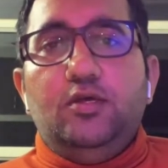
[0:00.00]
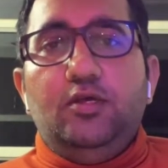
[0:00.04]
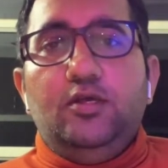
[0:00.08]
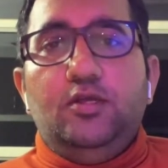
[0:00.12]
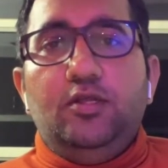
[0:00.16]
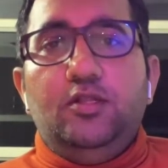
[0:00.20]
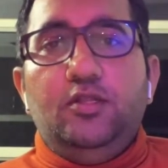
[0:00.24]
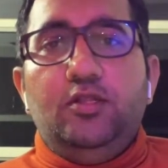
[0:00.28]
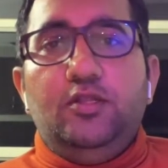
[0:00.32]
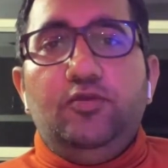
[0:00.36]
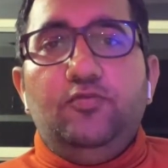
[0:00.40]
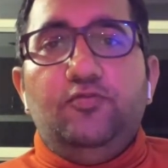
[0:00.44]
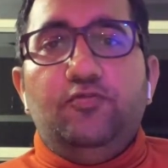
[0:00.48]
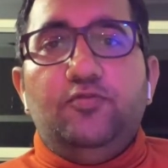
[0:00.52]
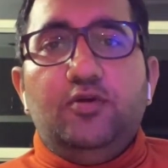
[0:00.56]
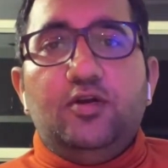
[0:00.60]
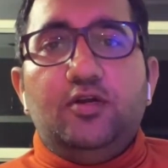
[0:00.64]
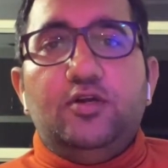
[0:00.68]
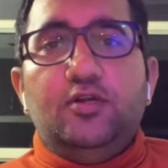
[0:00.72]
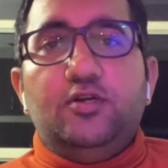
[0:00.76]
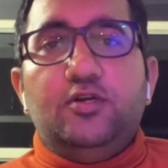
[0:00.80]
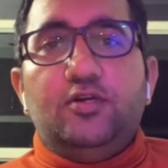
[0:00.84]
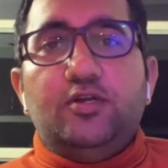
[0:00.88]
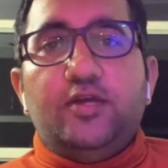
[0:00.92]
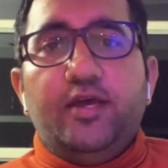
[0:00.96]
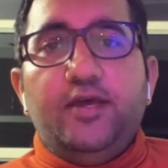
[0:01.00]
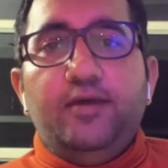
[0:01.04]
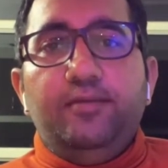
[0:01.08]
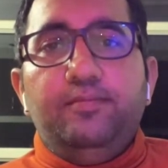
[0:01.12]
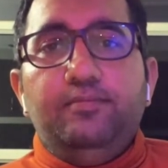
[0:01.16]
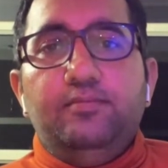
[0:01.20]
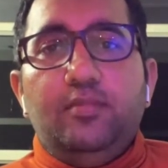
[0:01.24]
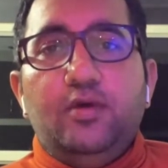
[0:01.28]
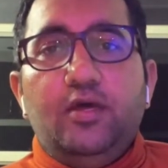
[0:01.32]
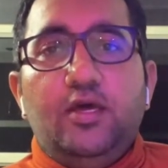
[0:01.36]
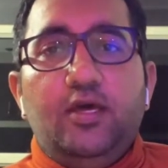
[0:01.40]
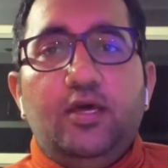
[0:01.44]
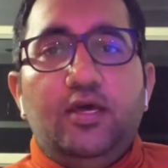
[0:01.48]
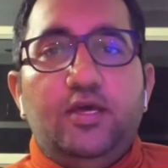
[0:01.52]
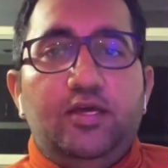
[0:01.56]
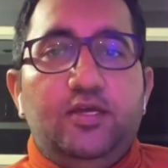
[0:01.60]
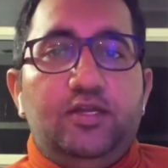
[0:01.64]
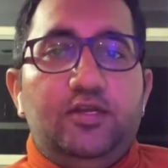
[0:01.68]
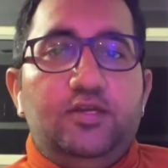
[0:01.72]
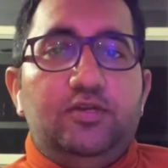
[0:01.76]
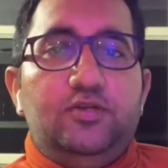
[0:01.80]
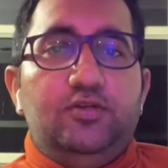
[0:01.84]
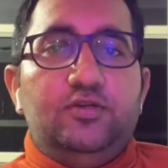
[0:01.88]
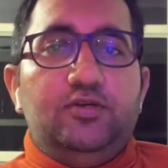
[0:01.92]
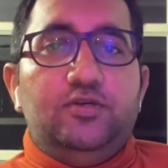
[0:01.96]
in the work time
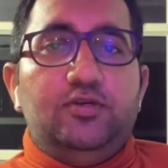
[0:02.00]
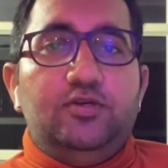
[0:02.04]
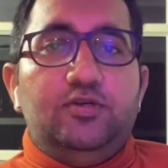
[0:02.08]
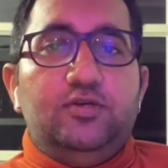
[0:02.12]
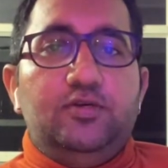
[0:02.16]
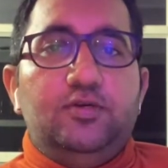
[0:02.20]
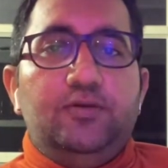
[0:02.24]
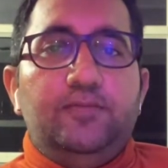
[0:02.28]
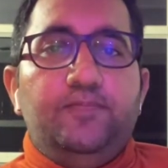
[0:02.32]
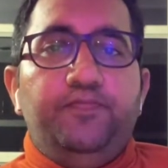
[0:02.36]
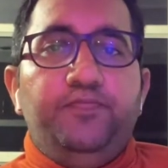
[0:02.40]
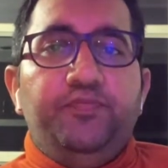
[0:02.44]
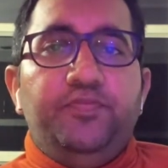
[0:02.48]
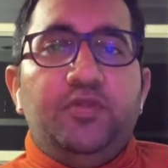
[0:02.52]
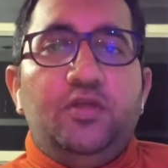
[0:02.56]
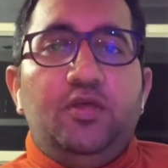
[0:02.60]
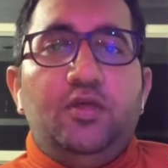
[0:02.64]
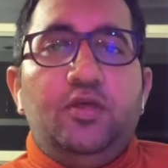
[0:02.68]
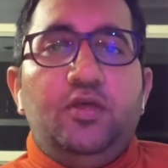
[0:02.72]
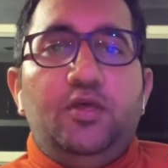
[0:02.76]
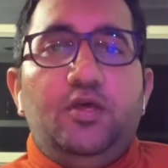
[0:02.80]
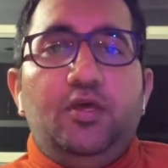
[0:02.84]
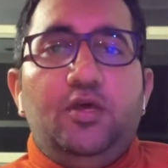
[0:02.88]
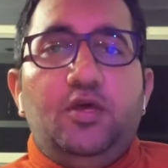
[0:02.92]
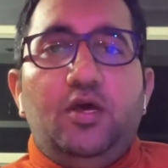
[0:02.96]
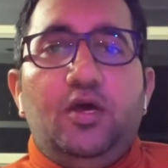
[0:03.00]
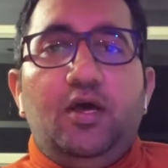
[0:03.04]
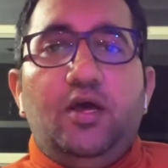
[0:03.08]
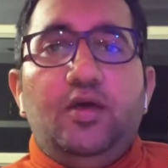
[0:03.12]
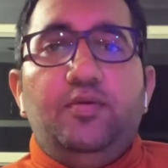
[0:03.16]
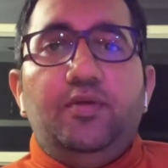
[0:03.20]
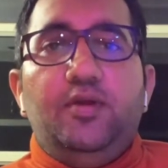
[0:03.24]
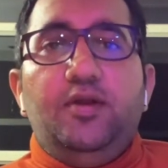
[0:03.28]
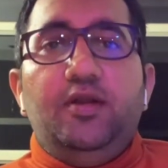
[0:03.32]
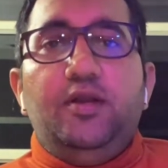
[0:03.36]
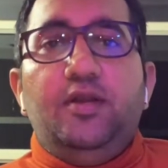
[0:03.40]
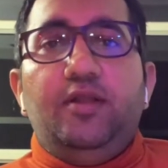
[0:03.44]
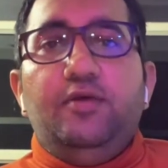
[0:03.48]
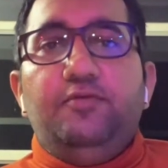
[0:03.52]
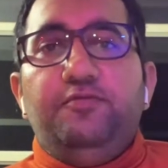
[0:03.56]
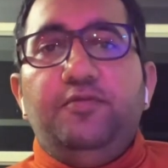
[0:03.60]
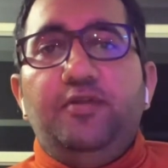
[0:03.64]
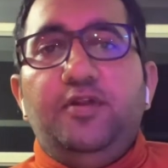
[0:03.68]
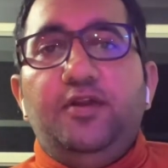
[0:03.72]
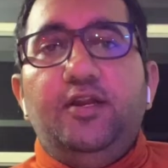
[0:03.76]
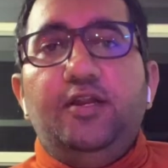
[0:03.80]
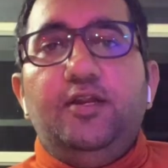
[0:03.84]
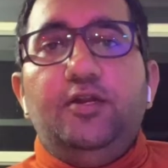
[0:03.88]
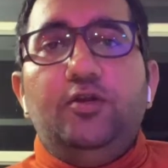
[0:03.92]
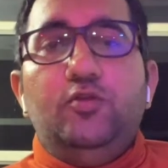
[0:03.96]
and I will
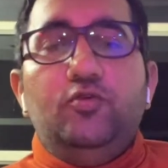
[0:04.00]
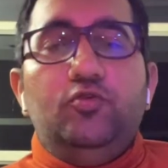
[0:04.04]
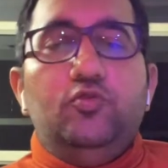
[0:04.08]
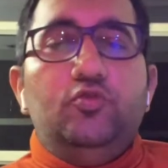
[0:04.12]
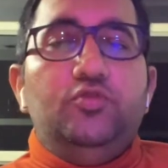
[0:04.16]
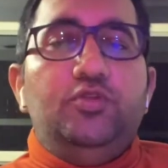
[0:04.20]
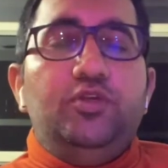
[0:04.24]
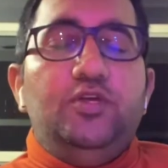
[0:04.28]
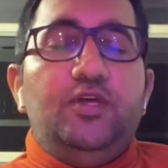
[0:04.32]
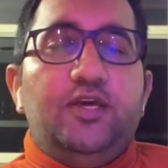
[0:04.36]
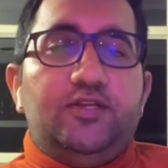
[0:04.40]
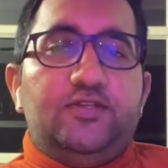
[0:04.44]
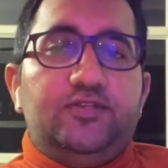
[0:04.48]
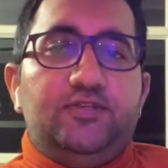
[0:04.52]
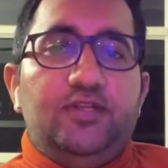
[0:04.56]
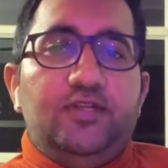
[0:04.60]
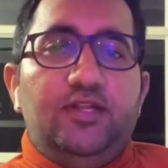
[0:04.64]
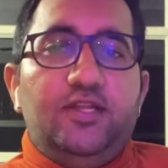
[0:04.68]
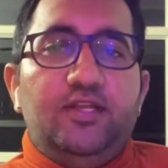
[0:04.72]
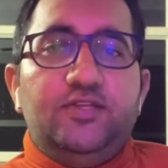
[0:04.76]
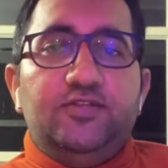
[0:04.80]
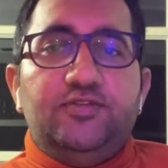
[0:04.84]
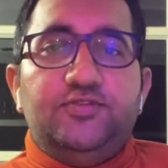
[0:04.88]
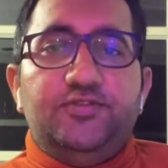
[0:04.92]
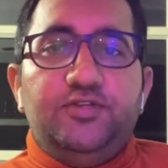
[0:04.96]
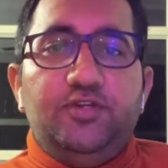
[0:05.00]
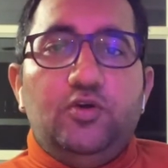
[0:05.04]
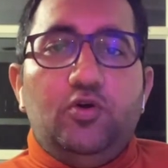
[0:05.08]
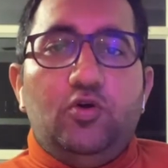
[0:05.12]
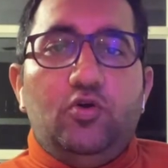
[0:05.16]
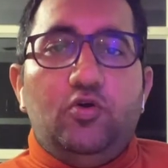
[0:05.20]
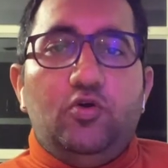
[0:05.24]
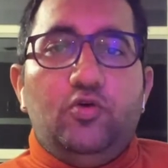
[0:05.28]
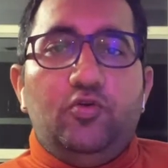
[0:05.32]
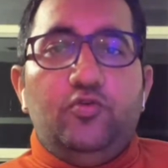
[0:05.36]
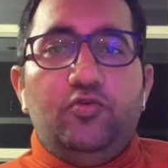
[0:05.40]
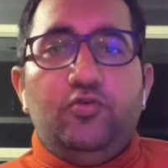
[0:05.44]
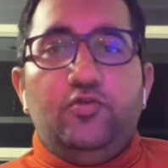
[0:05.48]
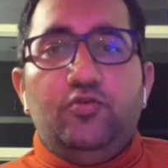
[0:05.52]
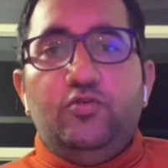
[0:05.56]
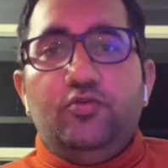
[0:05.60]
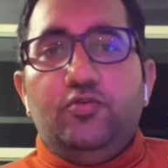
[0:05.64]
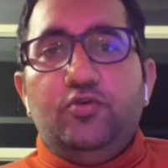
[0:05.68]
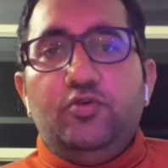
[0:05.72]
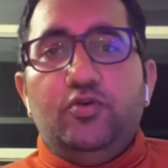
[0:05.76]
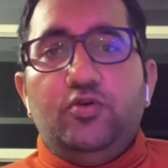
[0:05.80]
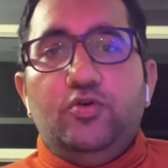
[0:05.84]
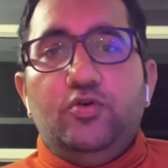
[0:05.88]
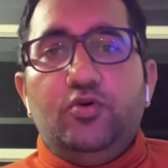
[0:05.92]
definitely do the excellency on